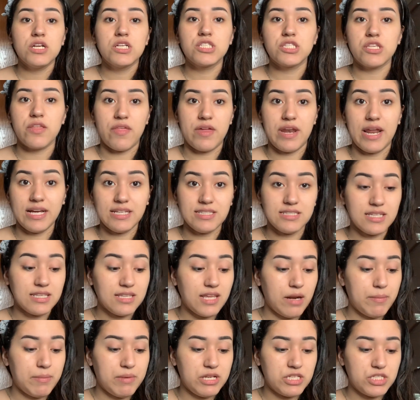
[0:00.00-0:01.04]
So the next thing
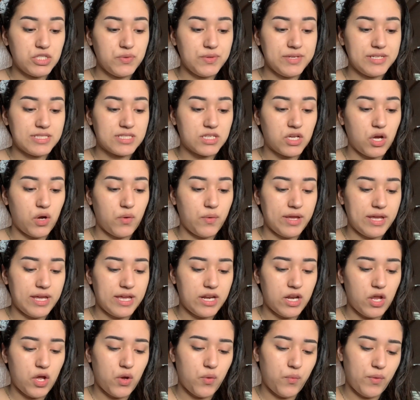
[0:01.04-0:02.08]
that I'm gonna do is go
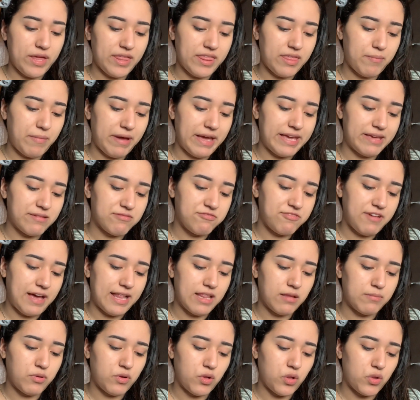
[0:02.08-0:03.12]
in with my
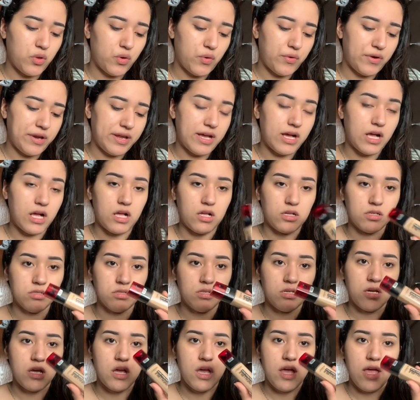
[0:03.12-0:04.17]
Infallible L'Oreal
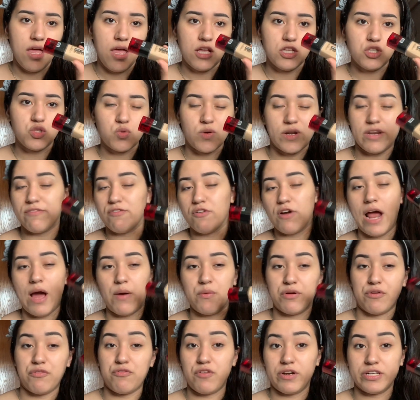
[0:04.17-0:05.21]
24
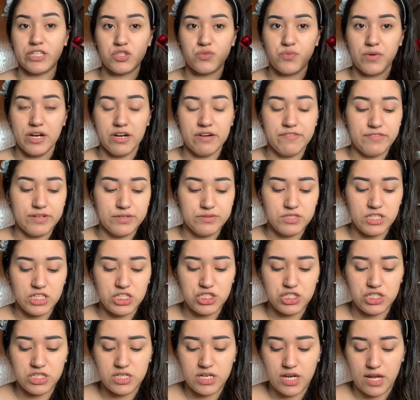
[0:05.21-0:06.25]
Hour Fresh Wear
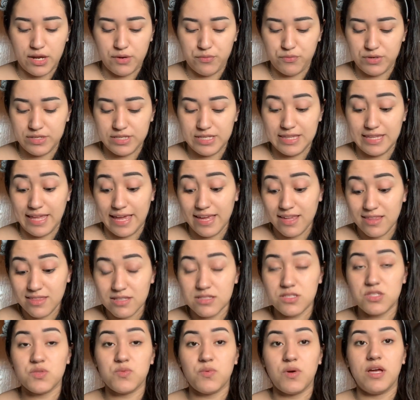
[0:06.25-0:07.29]
Foundation. I really like
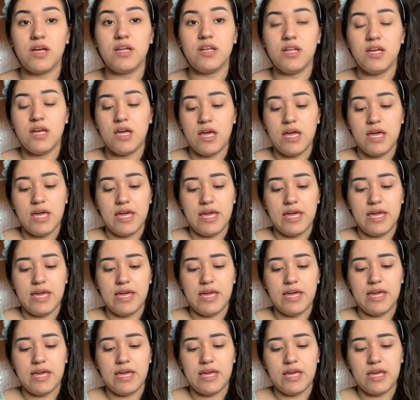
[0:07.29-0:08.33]
this one.
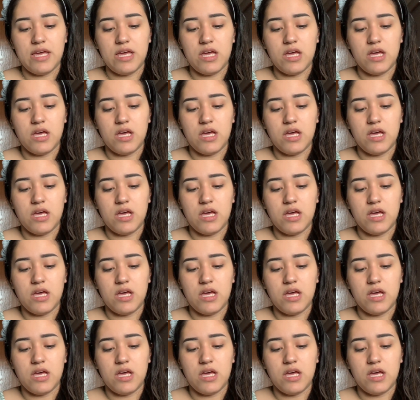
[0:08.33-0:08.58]
It